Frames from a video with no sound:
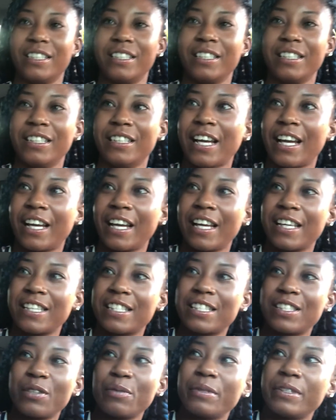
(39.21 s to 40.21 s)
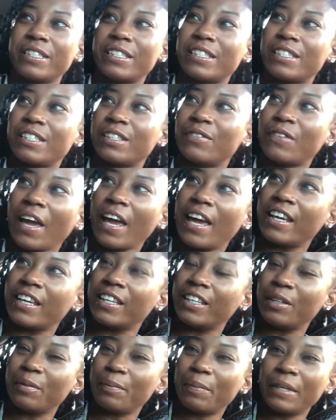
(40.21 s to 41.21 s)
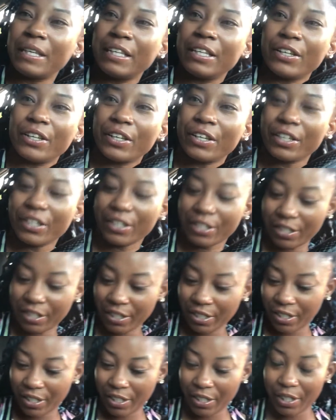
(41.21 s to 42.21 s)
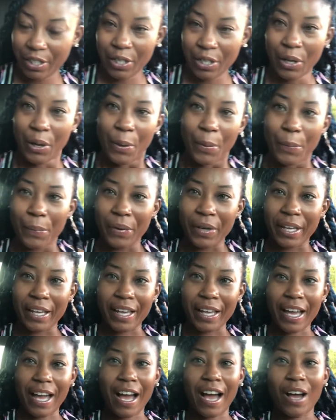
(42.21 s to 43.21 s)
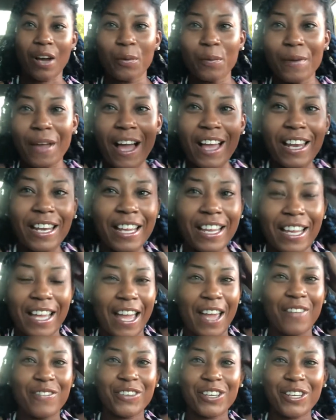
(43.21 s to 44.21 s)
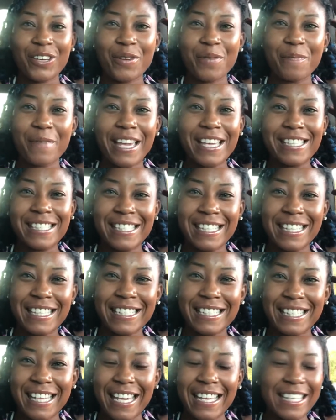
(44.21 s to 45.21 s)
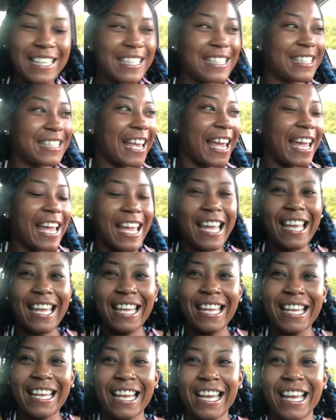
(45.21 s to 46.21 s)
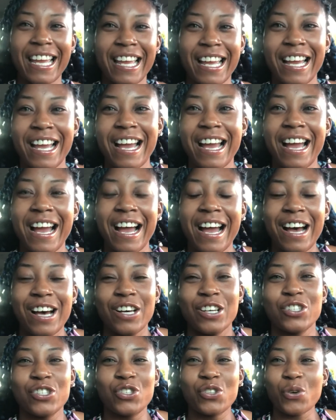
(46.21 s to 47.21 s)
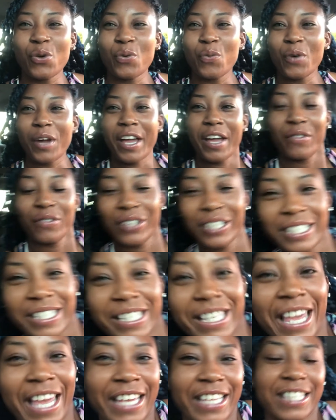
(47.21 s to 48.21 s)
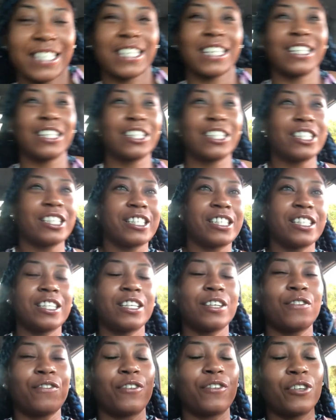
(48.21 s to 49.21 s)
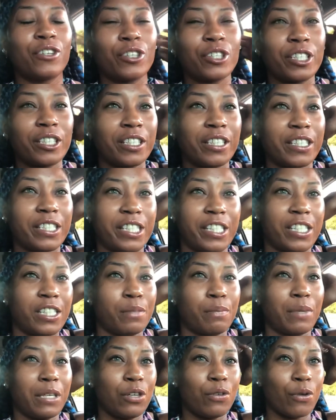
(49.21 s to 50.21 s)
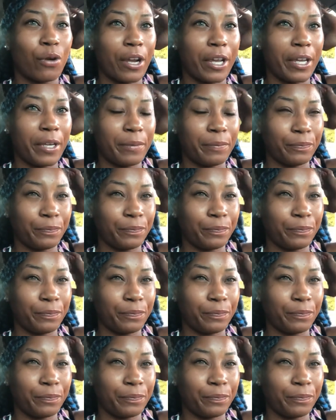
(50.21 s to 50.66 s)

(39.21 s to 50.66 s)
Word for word: And I got so much stuff hanging up here. But I hope y'all are having an amazing day today. Doing whatever it takes to look good, feel good, just be great.